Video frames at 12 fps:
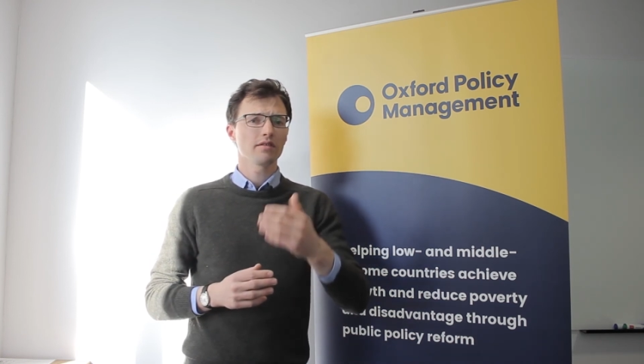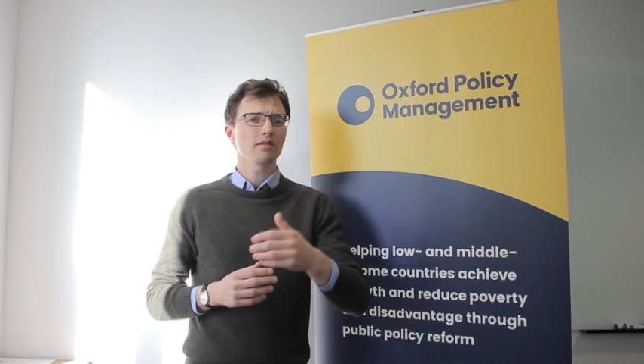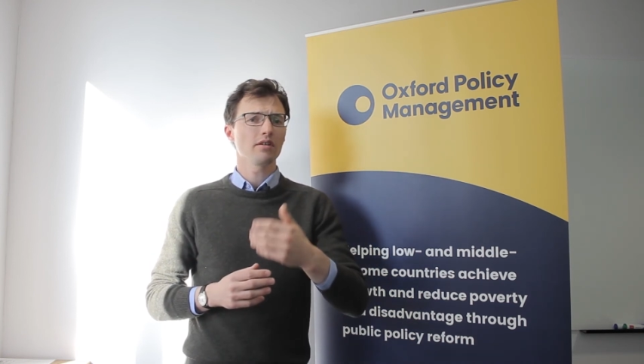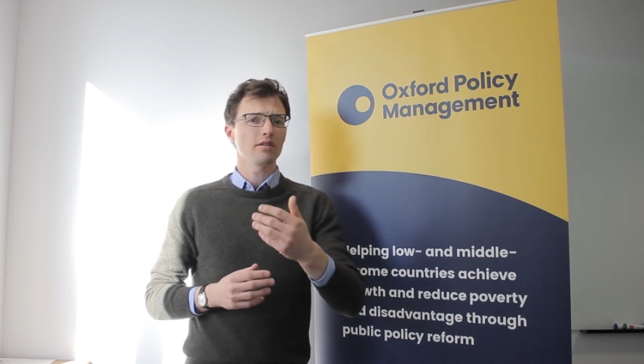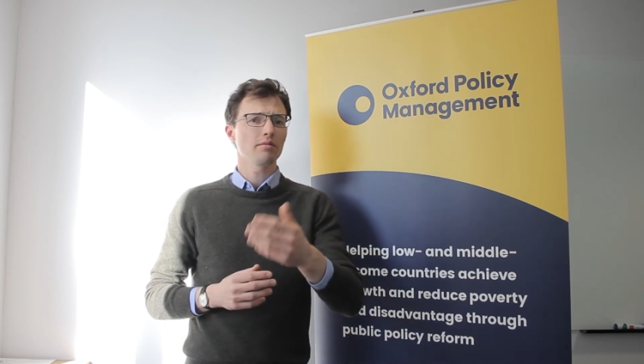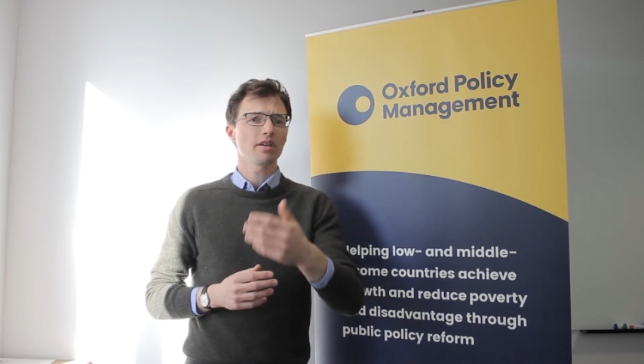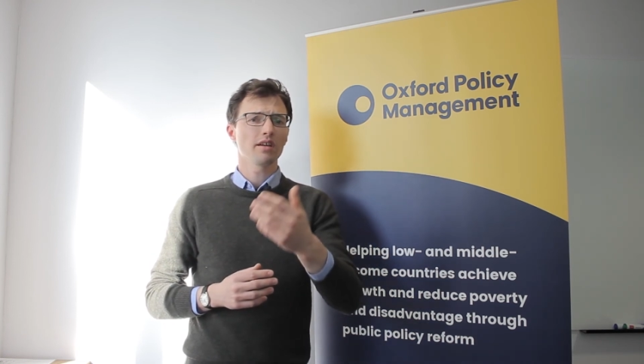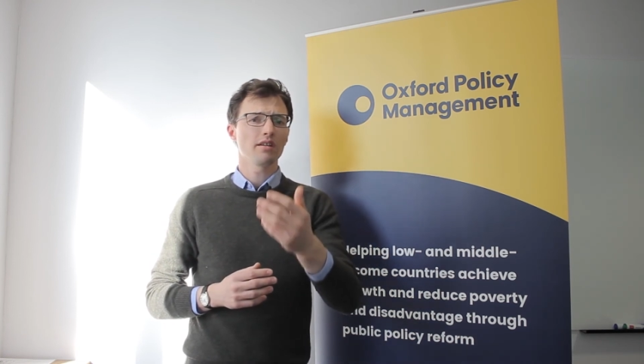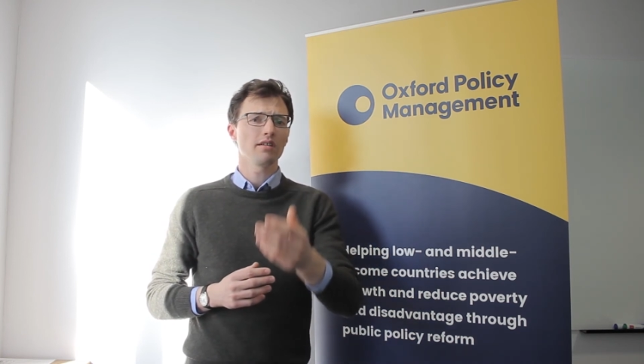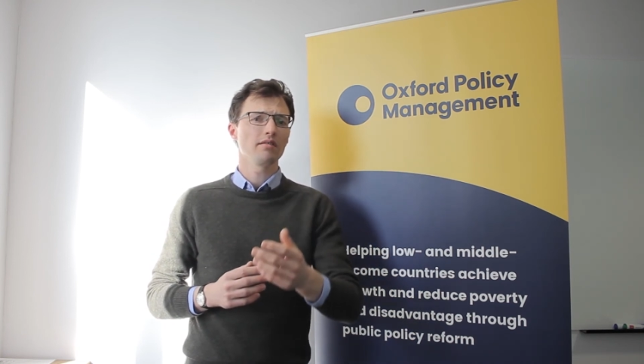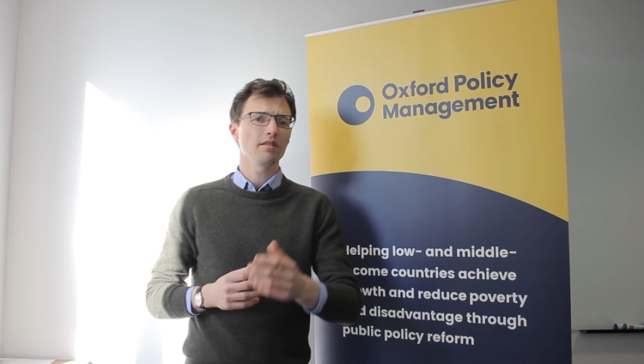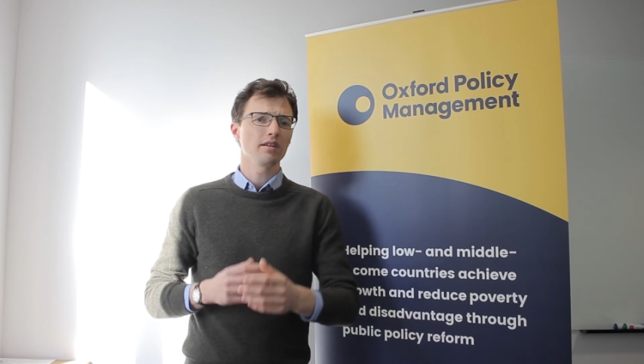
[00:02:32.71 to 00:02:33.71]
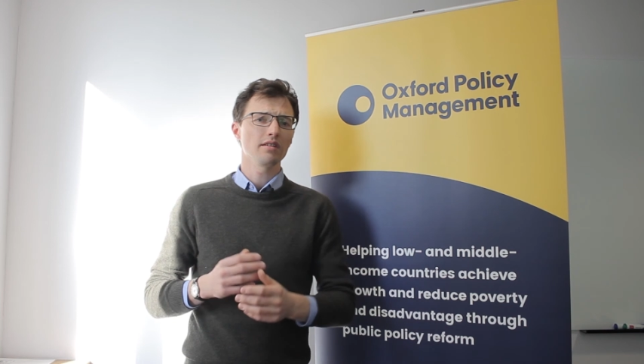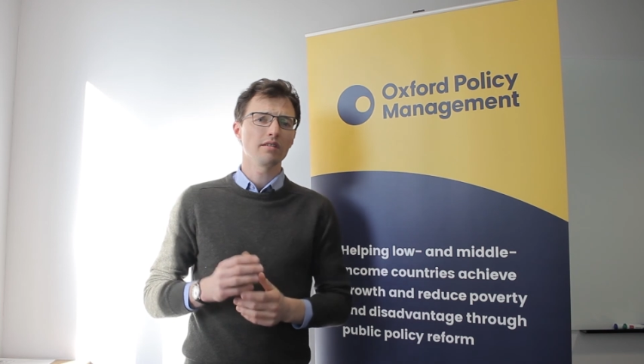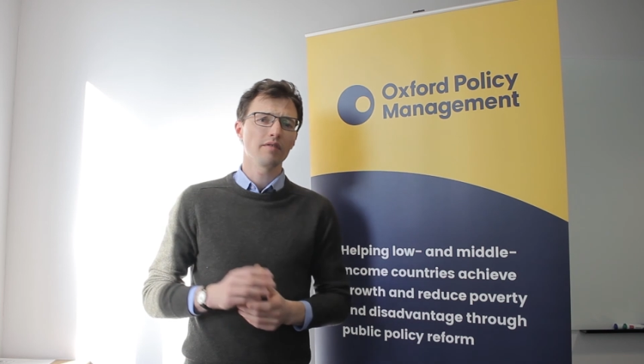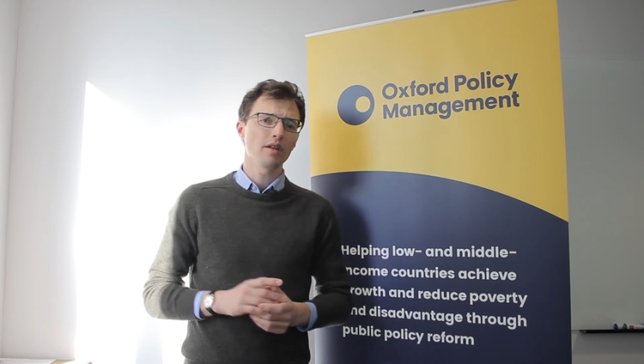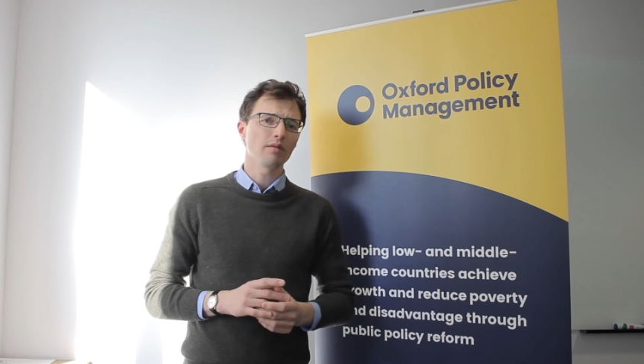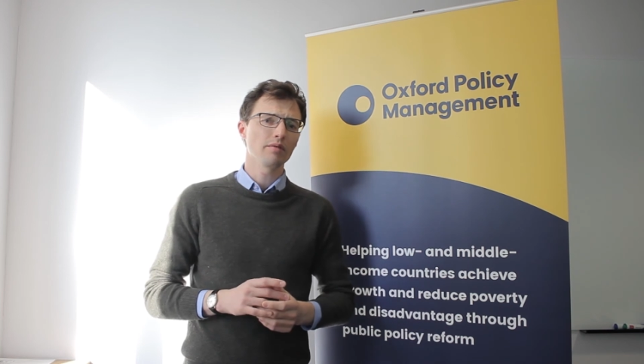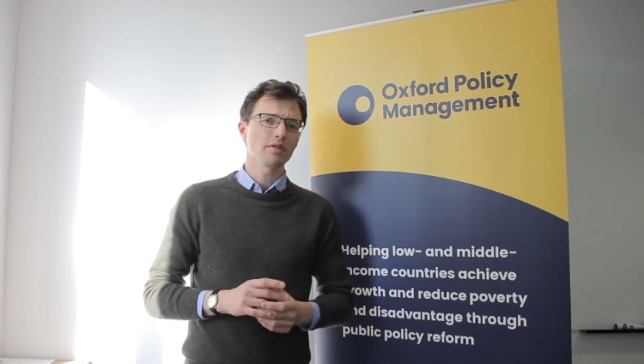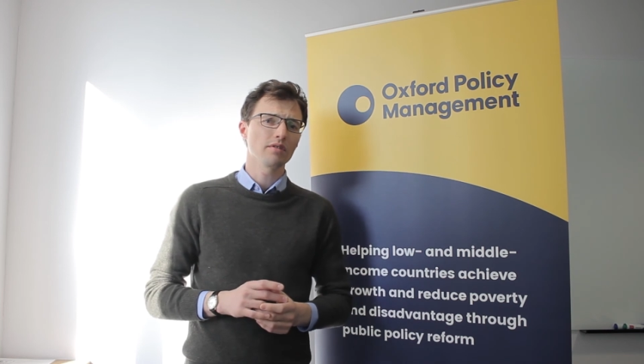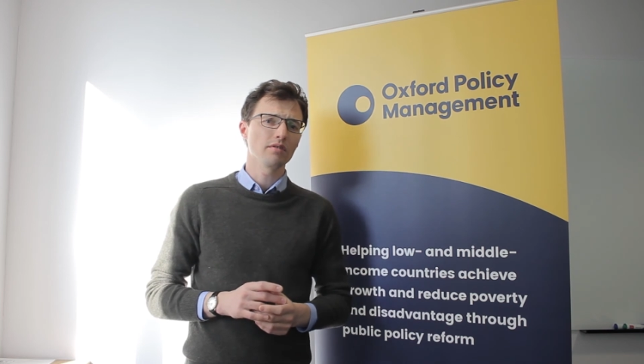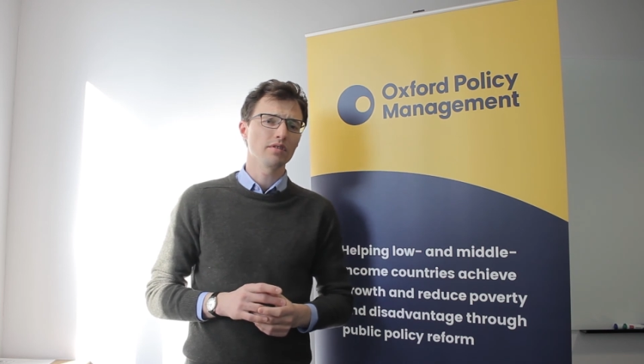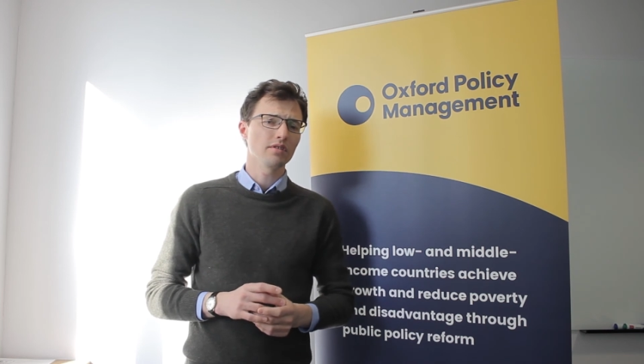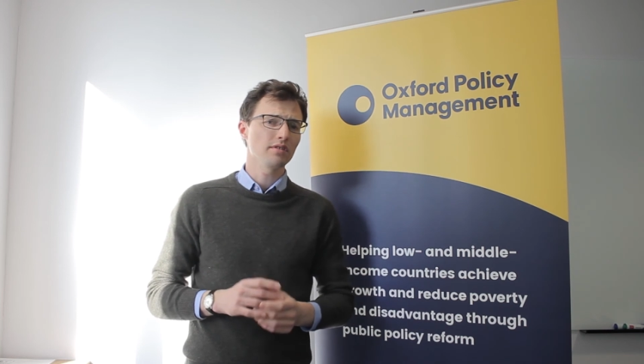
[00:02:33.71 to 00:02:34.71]
start to begin and develop the
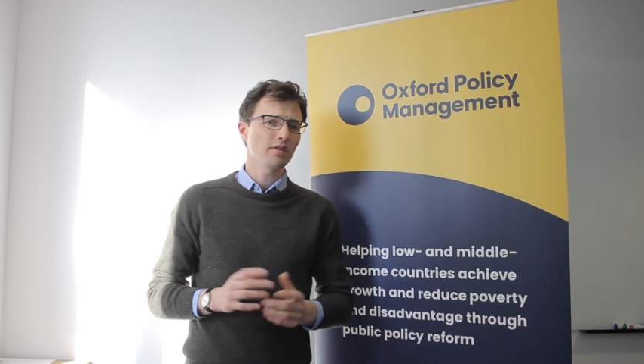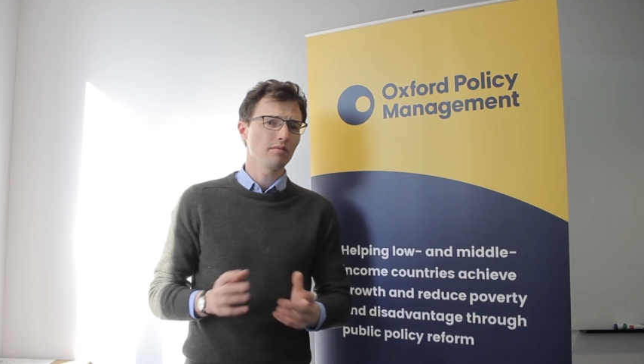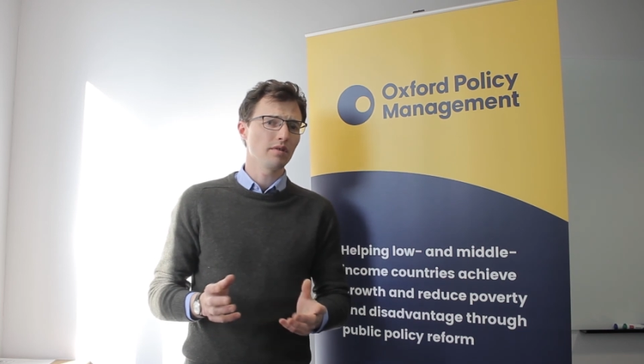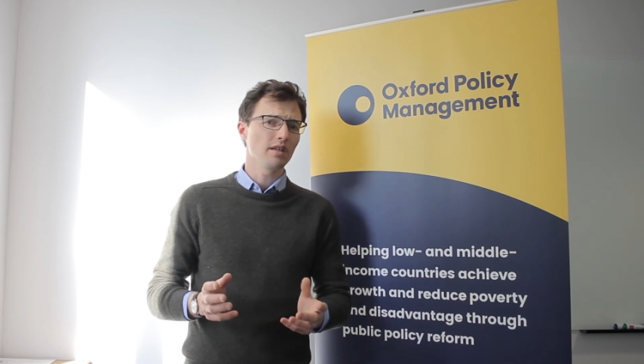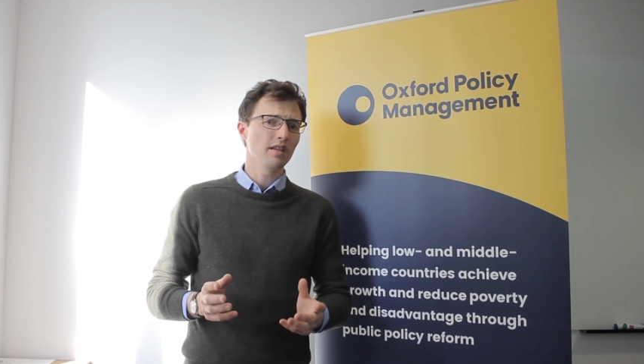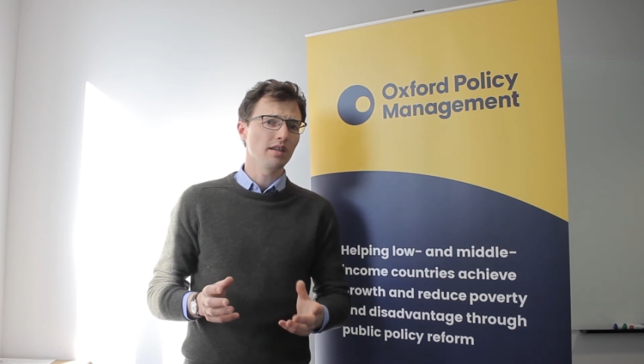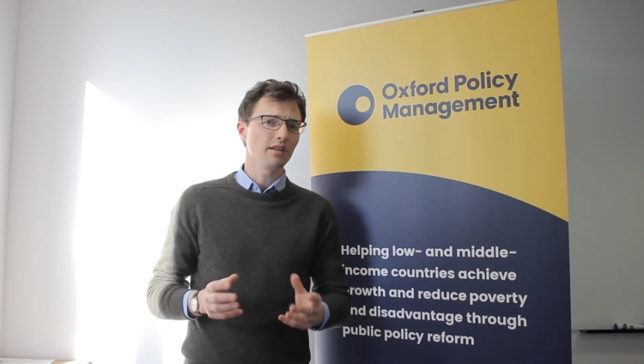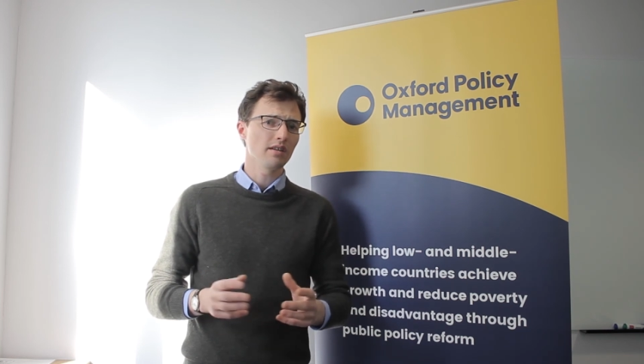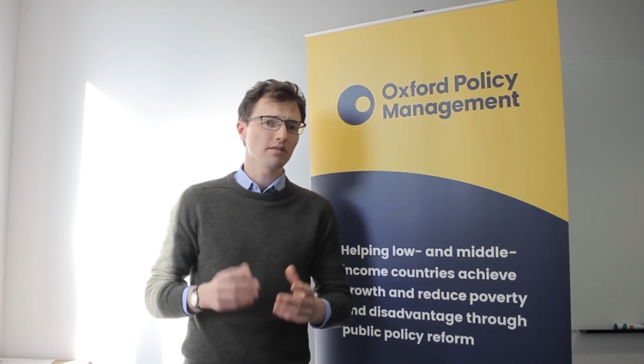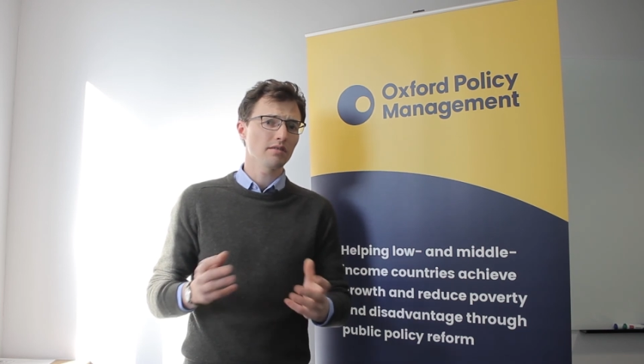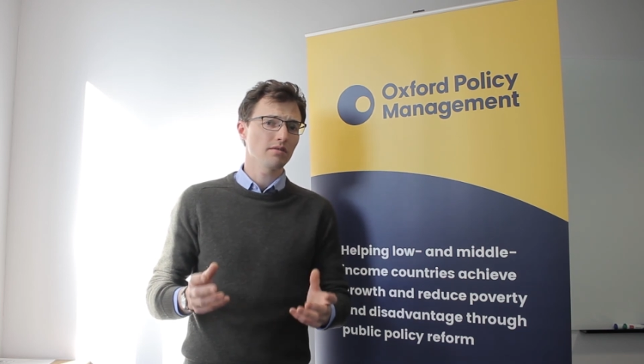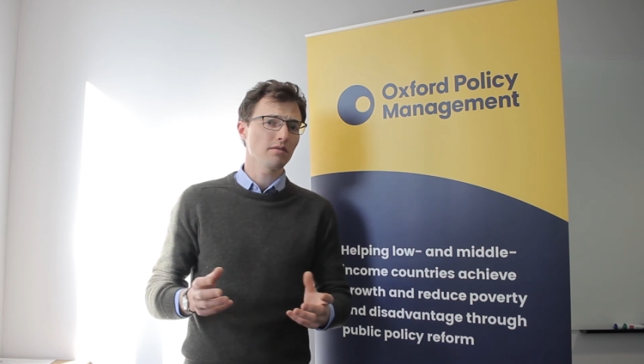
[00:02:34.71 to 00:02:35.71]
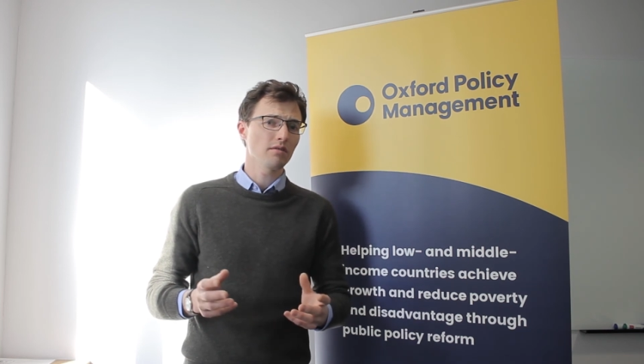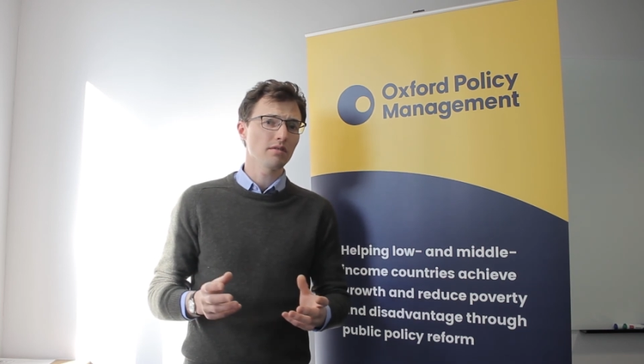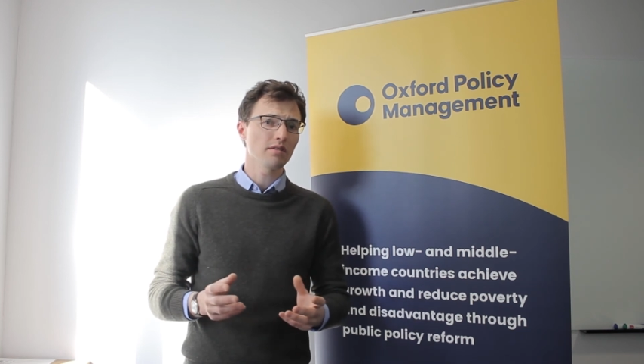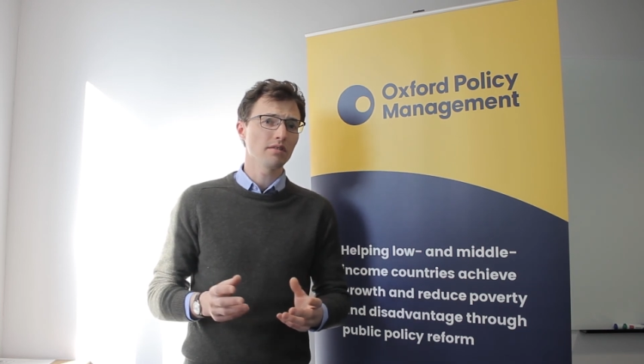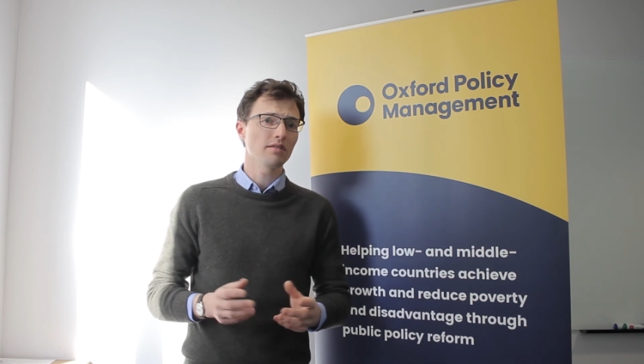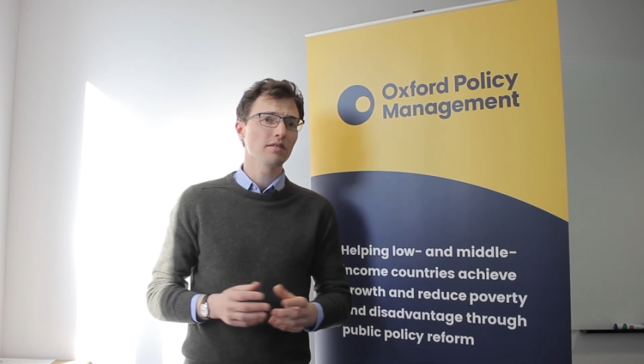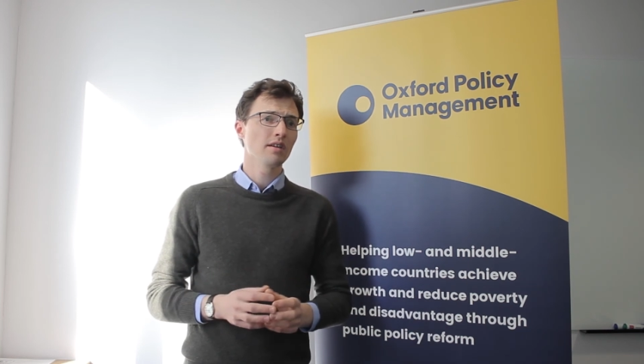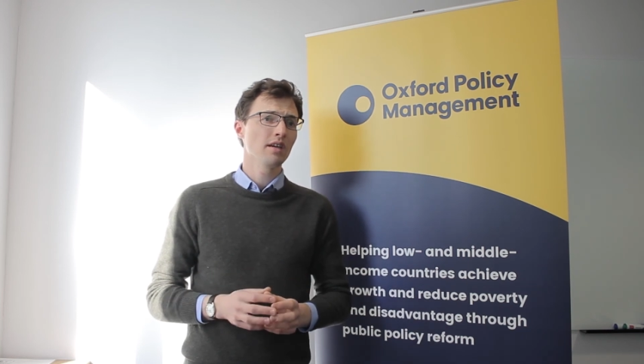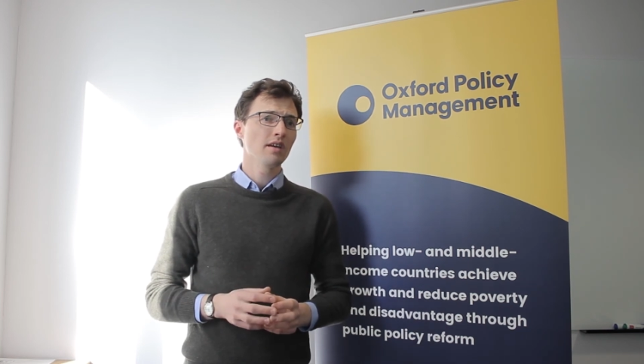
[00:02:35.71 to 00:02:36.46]
solutions that we need as consultants